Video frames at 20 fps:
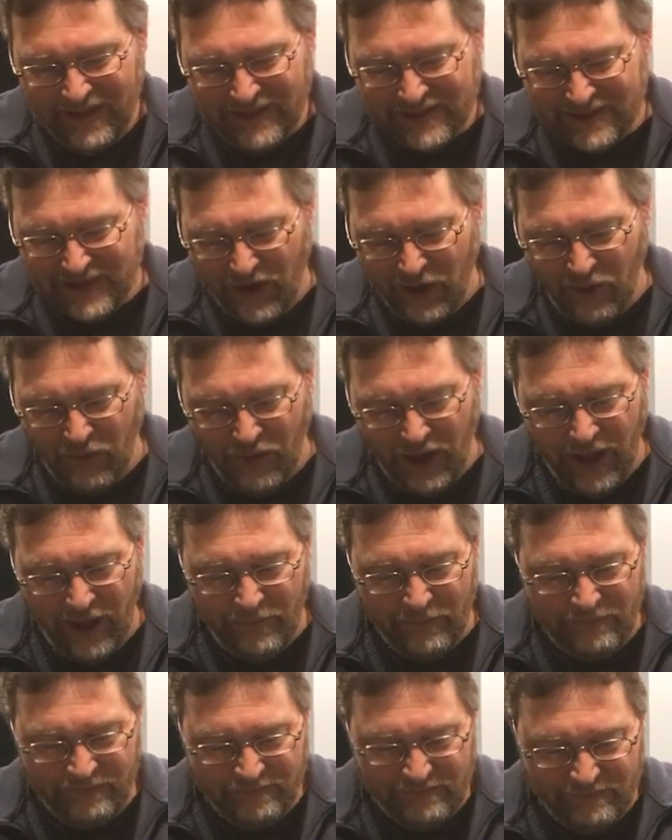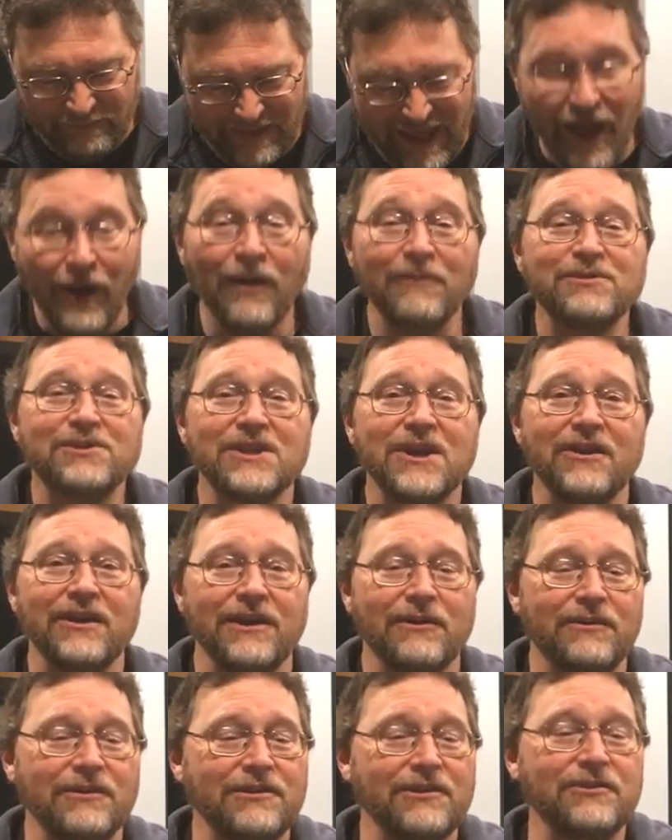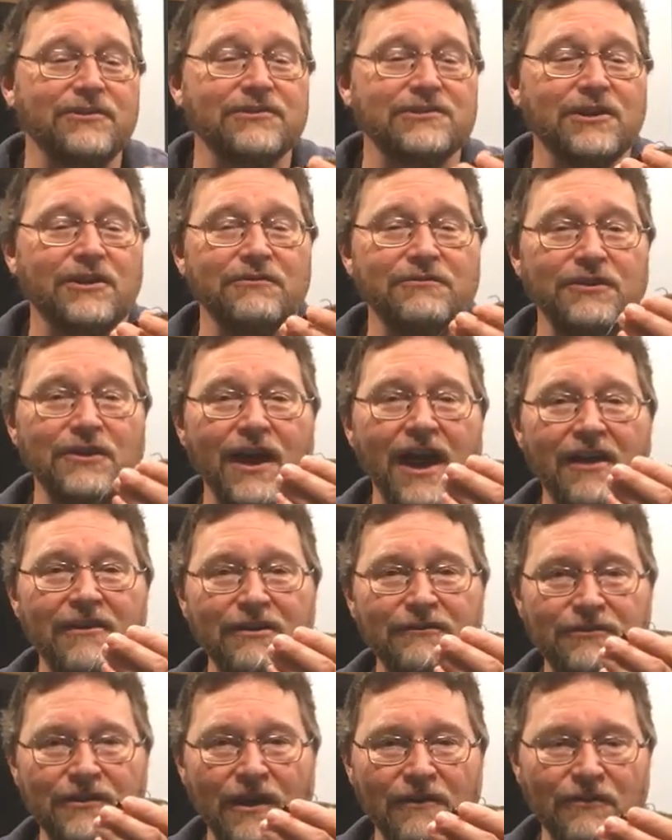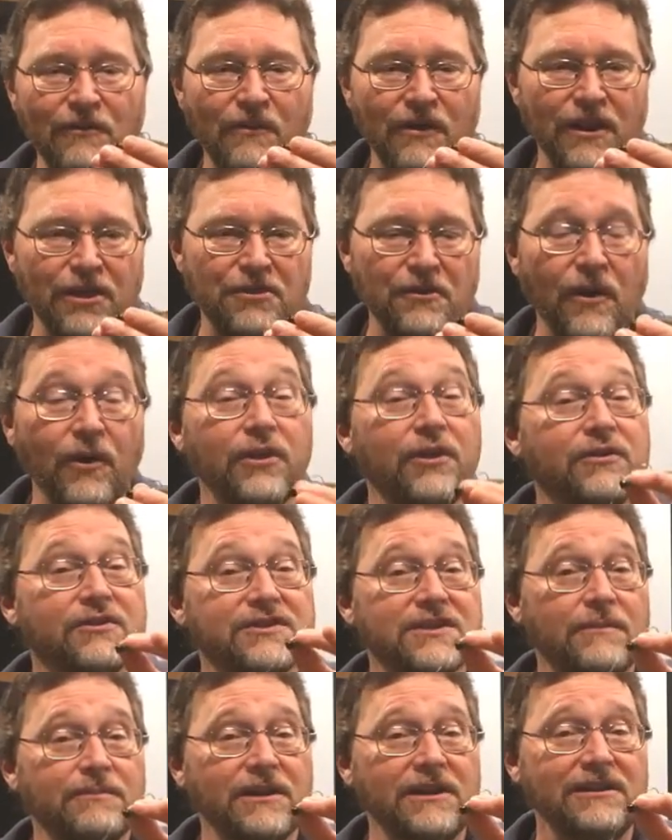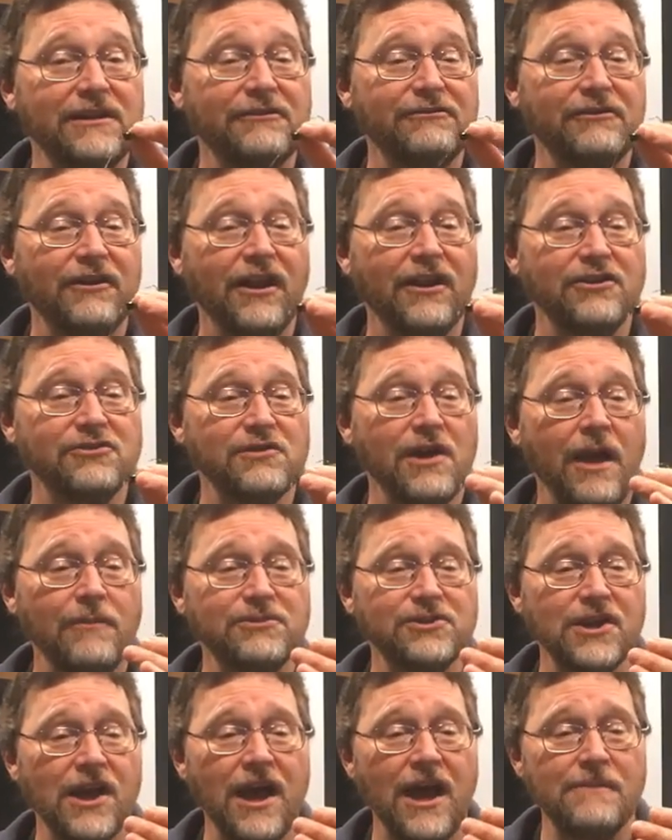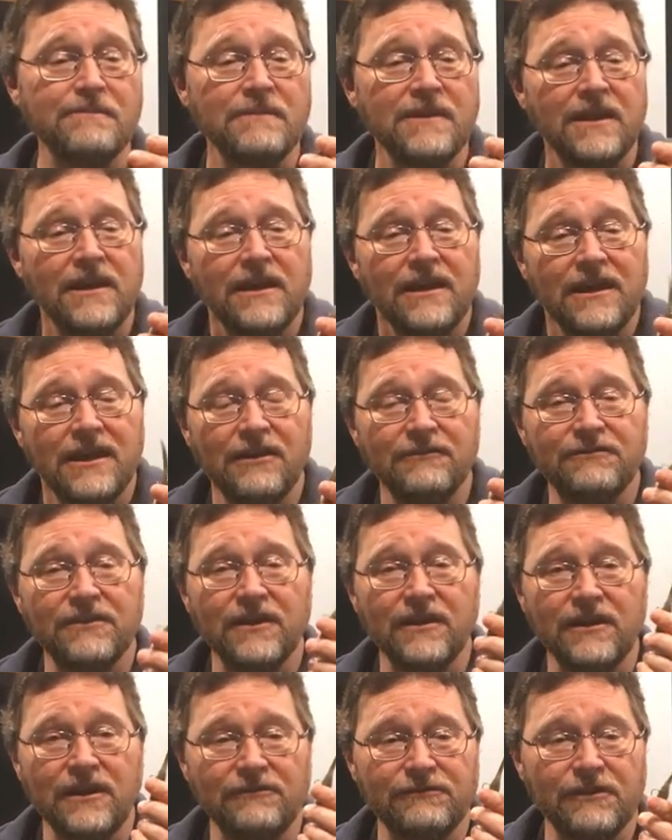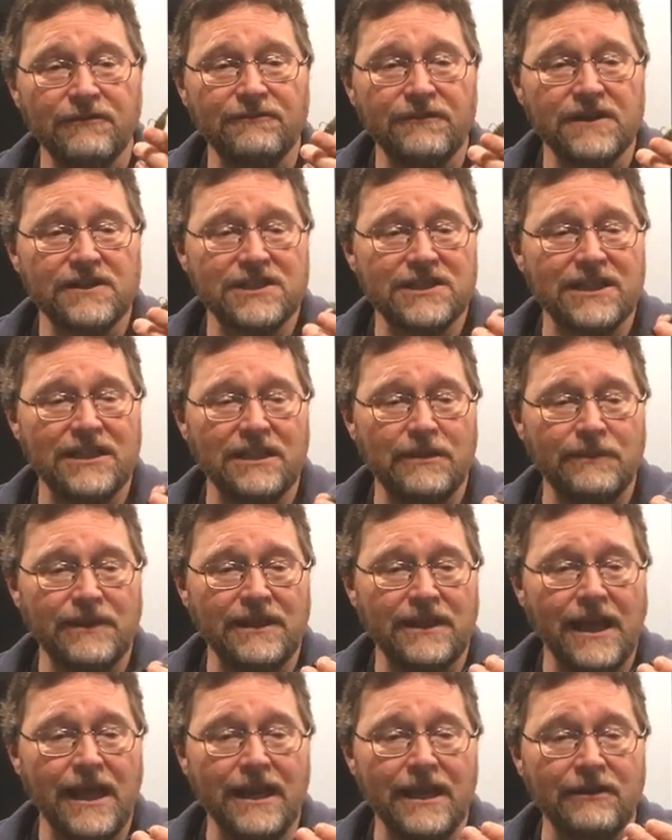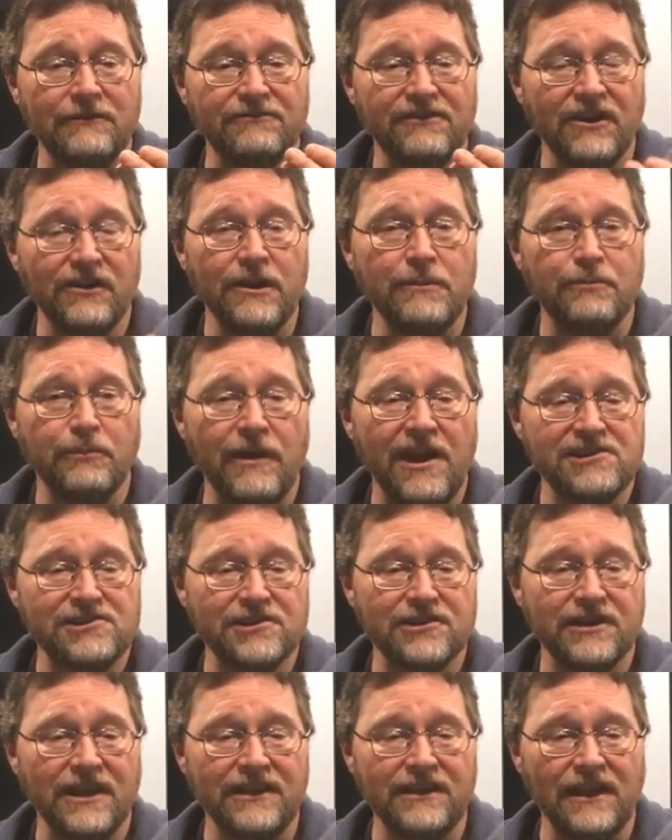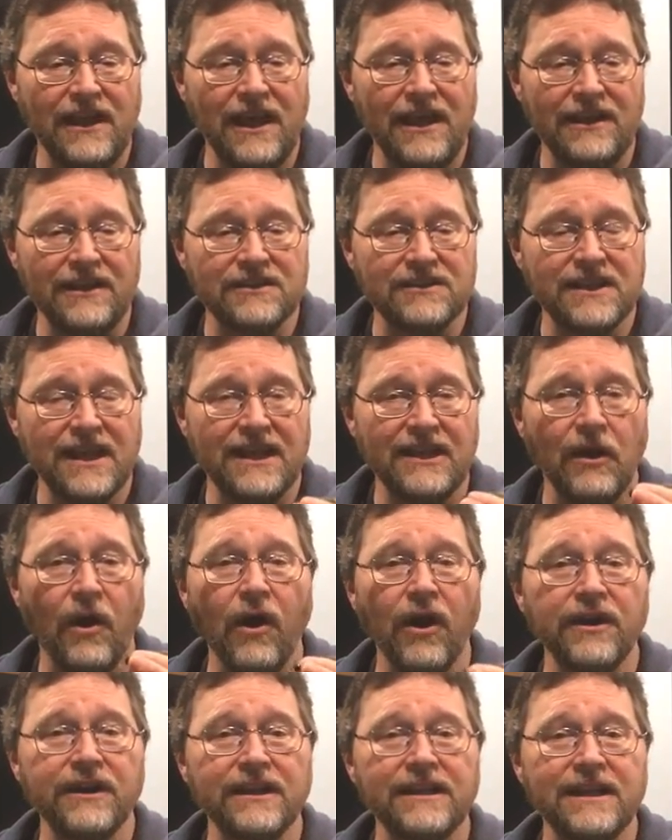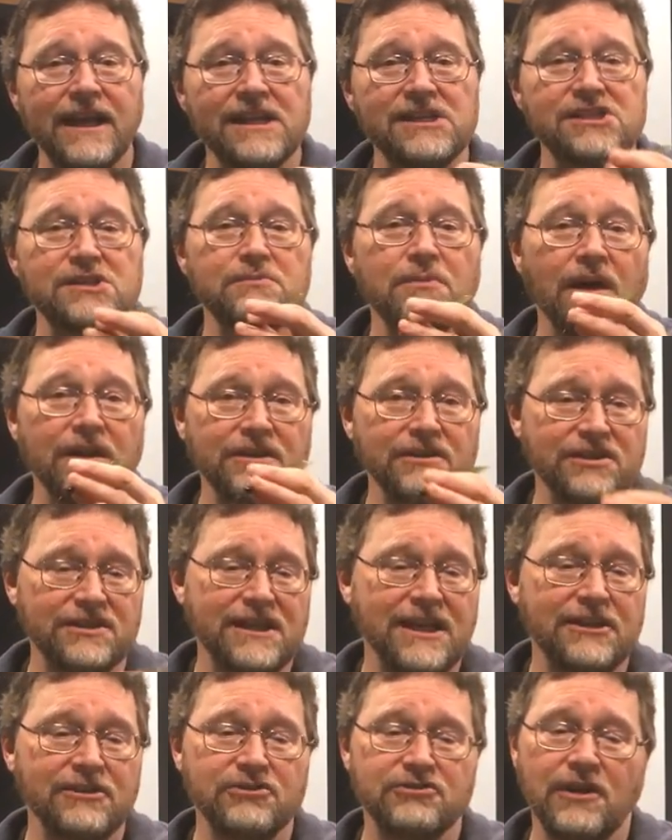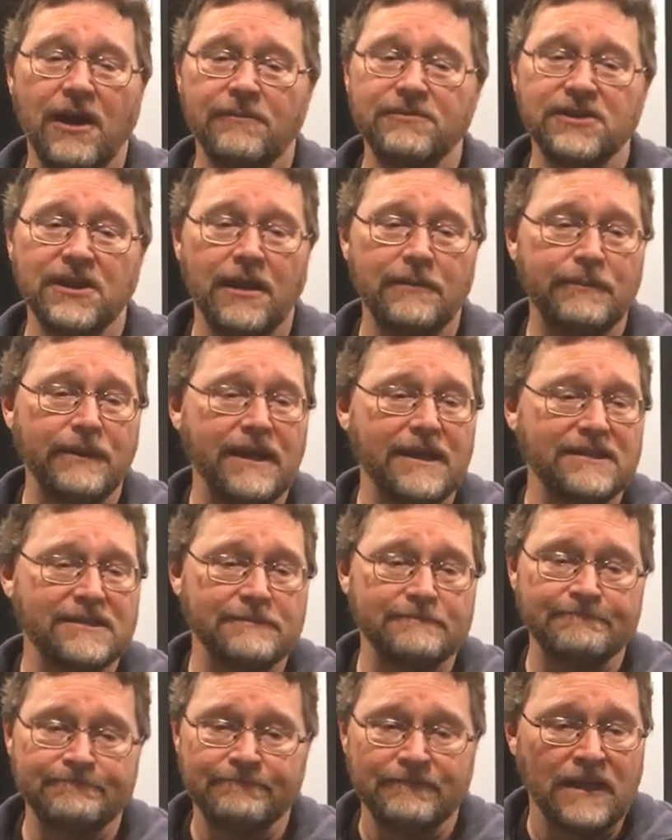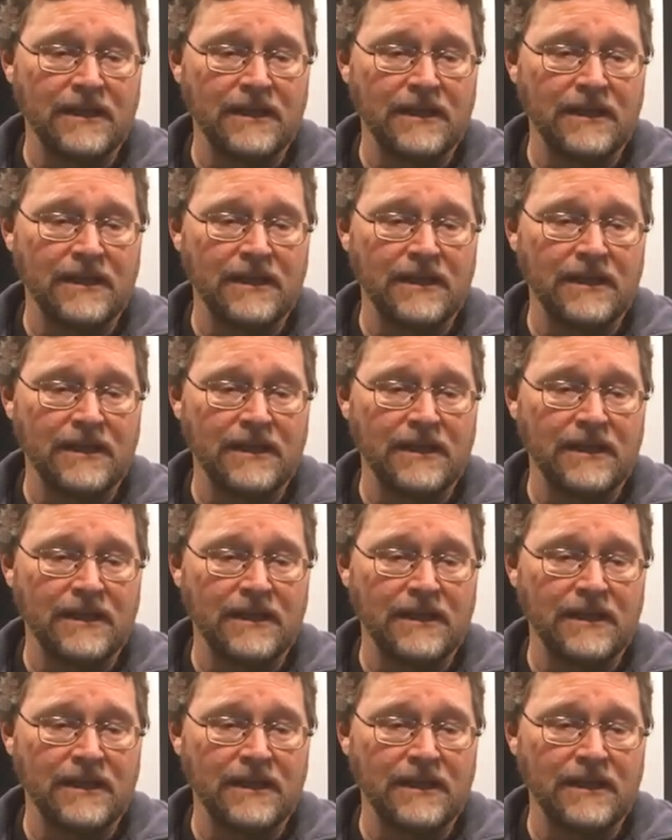So now I'm sharing it with you. So if you ever want to throw a little something different on a drop shot, if the fish seem to be getting very pressured and it's getting hard to catch them on the standard drop shot baits,